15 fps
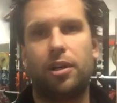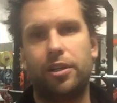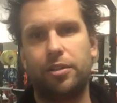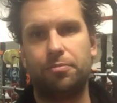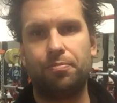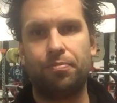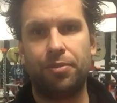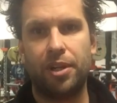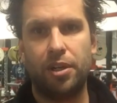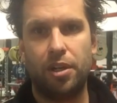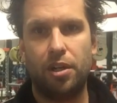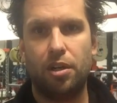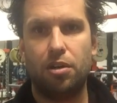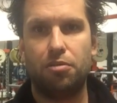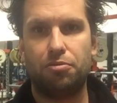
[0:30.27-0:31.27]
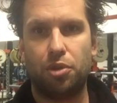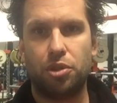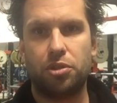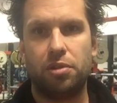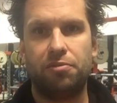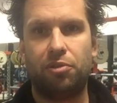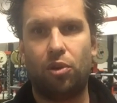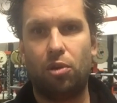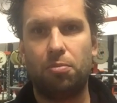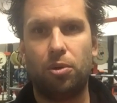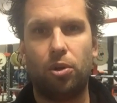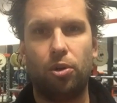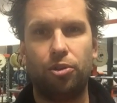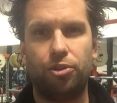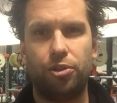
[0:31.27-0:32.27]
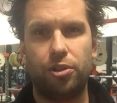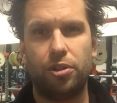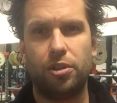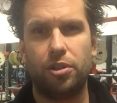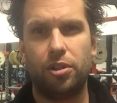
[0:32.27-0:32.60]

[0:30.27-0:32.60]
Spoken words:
clean? First and foremost,